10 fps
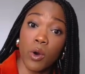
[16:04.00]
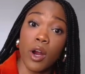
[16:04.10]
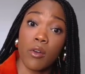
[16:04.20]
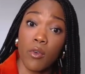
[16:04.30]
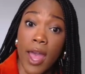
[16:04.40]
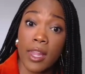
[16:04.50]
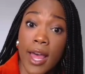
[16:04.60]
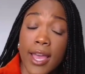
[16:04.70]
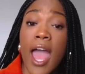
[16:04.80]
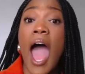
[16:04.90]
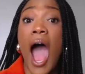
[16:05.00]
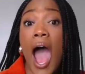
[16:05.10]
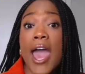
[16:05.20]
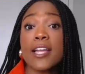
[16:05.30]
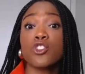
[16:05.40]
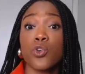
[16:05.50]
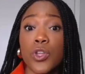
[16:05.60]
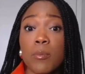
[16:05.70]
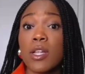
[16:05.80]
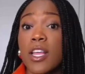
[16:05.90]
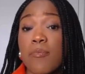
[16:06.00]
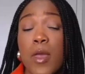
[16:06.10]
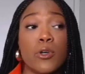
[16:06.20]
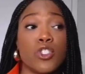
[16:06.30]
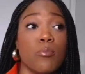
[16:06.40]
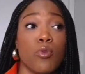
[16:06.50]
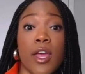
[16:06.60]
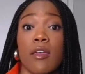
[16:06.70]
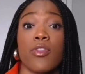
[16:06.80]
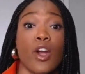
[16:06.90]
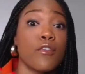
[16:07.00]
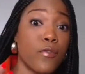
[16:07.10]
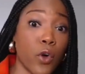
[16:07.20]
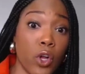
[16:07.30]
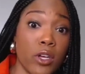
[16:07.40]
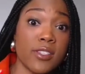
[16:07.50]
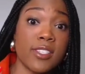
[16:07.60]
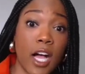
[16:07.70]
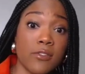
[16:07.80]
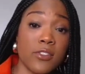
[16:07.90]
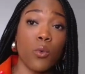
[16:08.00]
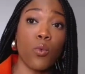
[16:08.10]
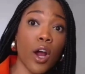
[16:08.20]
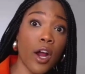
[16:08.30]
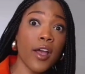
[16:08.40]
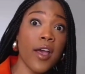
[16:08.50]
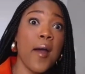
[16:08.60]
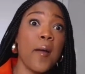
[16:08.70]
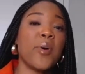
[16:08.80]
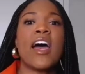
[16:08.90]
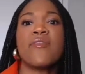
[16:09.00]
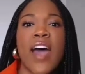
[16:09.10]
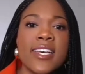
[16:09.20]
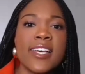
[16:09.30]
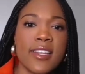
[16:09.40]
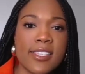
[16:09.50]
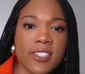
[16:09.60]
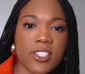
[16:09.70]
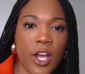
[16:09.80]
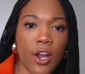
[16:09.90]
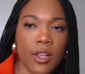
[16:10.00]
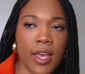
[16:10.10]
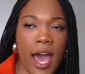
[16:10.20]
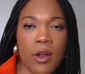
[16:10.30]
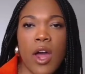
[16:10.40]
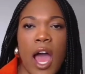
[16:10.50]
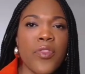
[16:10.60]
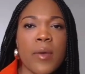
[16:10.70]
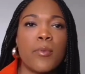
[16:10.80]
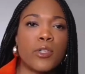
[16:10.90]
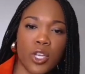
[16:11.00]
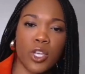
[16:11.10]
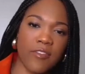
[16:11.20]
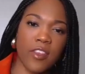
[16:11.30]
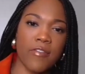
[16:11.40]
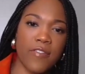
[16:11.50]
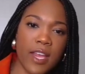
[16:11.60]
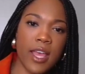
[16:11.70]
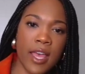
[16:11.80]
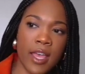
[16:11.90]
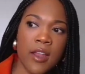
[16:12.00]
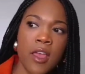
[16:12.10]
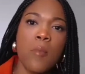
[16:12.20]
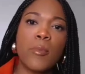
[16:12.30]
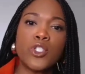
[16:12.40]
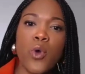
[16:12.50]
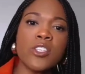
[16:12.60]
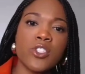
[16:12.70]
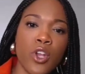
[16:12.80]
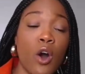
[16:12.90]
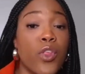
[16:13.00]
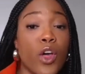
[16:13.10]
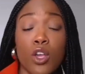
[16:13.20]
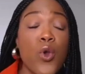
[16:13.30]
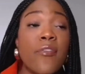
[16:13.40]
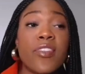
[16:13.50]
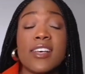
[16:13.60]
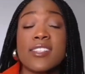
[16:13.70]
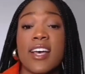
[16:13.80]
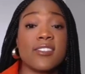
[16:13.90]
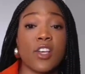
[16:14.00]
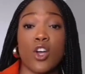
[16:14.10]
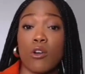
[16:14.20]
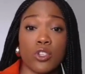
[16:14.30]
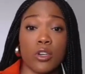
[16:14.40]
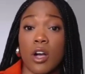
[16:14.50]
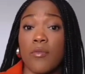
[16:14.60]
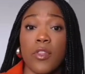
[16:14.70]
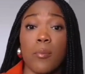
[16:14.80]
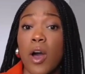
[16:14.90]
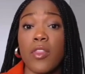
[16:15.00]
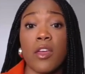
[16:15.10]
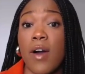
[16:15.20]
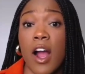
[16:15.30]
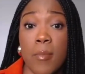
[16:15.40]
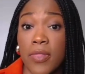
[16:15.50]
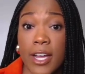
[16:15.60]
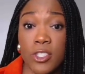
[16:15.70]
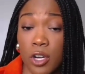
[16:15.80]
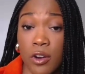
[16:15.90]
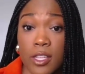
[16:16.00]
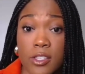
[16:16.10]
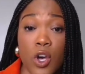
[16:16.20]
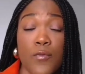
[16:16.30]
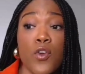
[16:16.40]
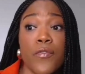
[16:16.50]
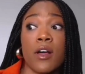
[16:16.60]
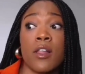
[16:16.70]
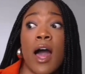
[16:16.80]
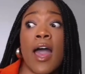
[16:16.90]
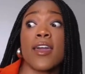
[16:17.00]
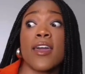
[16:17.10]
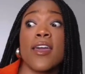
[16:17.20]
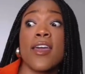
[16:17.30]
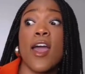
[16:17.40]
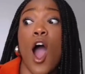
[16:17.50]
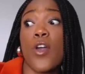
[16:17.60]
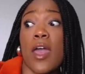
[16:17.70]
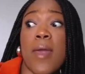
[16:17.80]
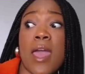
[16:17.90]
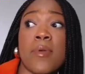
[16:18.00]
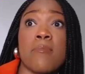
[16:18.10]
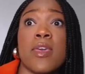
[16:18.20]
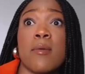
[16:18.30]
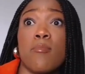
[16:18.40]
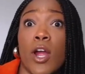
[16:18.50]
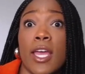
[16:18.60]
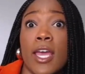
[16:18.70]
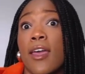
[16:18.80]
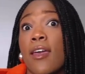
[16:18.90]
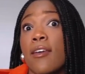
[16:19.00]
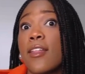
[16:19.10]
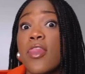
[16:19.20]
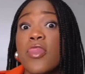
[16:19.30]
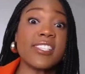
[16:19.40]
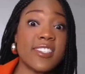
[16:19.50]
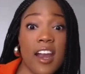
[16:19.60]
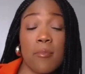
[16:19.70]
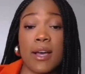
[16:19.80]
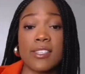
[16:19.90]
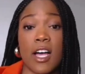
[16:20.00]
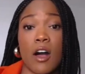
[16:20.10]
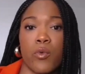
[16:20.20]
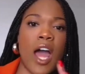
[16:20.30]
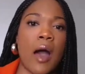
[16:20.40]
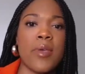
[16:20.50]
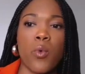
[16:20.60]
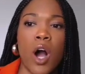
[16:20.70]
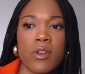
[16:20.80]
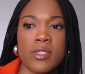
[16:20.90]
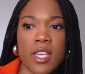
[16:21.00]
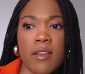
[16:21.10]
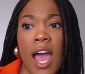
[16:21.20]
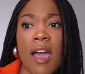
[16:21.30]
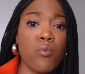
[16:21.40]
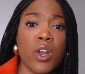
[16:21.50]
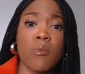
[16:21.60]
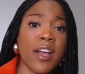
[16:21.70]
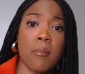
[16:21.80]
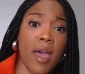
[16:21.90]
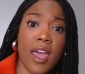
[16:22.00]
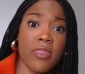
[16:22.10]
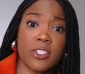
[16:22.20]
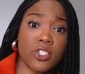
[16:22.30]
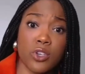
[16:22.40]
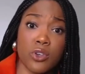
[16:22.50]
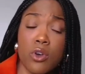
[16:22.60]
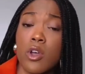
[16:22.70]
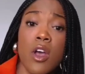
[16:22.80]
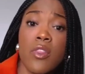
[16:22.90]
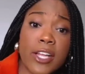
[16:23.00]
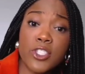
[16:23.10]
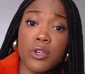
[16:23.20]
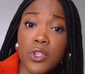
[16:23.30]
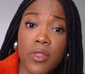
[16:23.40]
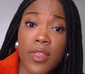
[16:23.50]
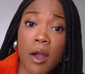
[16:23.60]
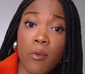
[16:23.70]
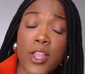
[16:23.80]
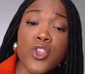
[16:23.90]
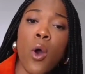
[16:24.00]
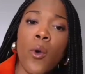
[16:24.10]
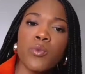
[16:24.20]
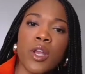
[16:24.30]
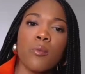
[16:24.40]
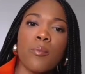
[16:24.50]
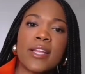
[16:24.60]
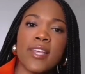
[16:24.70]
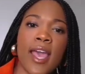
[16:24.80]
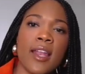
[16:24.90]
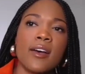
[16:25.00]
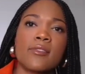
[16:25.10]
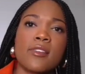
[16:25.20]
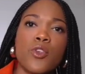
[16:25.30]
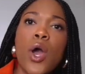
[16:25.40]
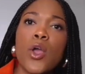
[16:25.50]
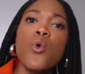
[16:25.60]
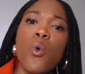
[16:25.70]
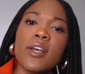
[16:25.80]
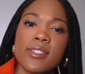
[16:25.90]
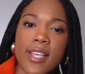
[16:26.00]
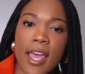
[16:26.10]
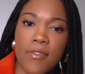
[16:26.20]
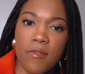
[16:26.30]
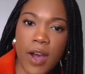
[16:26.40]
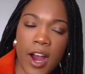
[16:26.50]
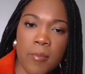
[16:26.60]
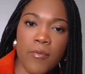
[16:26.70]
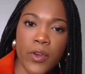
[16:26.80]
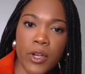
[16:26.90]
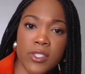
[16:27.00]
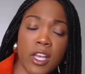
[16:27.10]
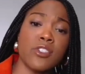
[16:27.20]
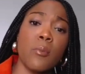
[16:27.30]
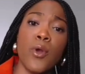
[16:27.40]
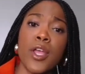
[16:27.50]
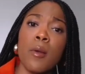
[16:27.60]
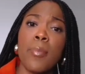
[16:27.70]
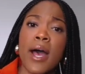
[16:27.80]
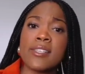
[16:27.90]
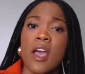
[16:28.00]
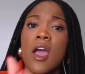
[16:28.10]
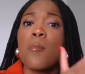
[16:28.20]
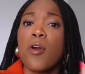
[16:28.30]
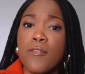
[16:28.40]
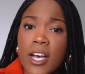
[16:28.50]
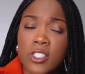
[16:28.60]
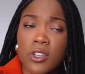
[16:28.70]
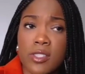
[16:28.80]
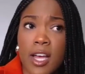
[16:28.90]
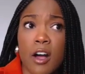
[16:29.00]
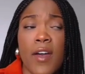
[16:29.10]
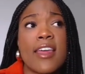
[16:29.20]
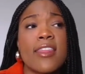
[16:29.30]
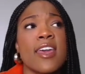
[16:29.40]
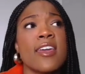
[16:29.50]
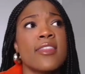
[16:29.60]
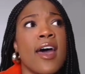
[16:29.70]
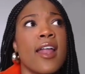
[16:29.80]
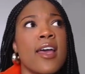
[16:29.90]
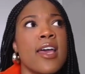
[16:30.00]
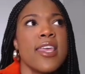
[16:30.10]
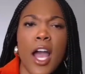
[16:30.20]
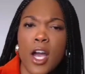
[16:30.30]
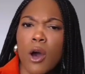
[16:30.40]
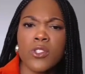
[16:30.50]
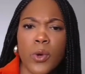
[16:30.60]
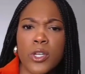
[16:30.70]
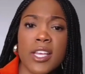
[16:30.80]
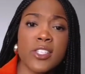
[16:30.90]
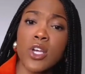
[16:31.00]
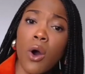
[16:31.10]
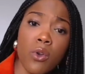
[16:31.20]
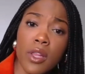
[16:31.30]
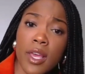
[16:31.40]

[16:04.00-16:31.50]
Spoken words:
to work, right? Like I truly believe people should bring their full selves to work, but that doesn't necessarily I don't think people should have to fit in, but you also know you have to assess the culture of the environment that you're in. So if you feel like okay, maybe me bringing this side of myself would not be well received, I wouldn't recommend that you do that, right? You always want to maintain you want a safe environment for yourself. So bring your best professional self. And I think that, yeah, code switching is